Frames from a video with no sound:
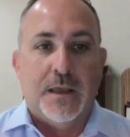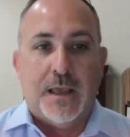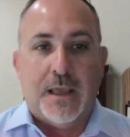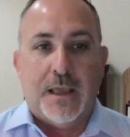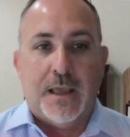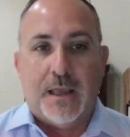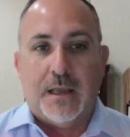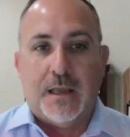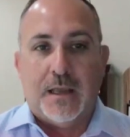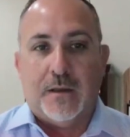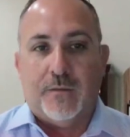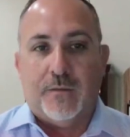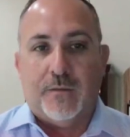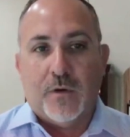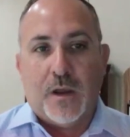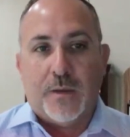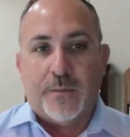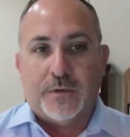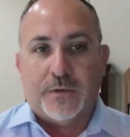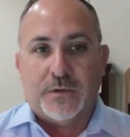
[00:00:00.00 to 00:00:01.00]
And if
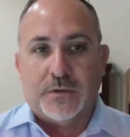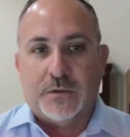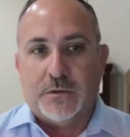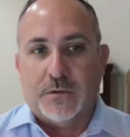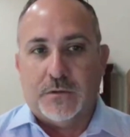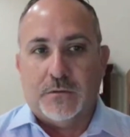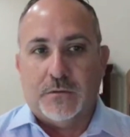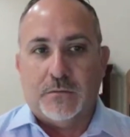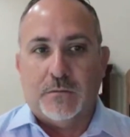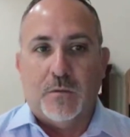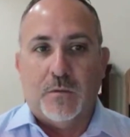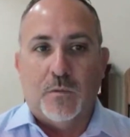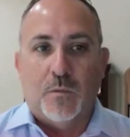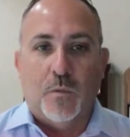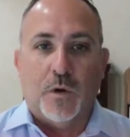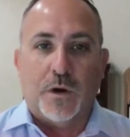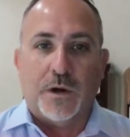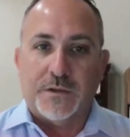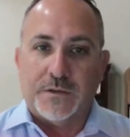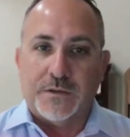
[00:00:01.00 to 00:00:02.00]
you're able to
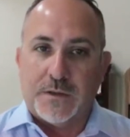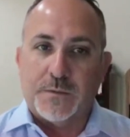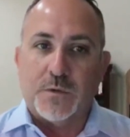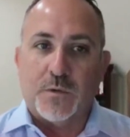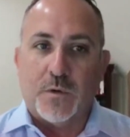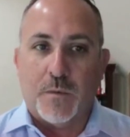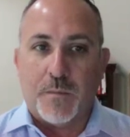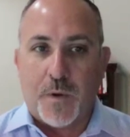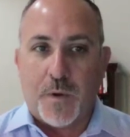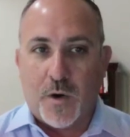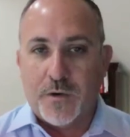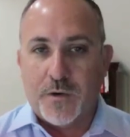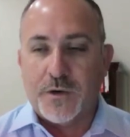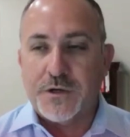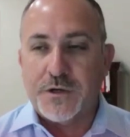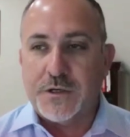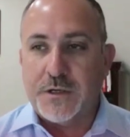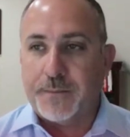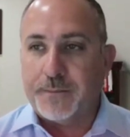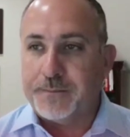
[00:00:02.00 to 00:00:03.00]
work in some sort of
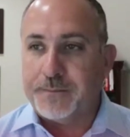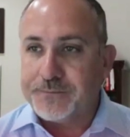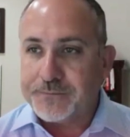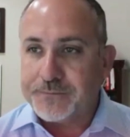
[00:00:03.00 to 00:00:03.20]
partnership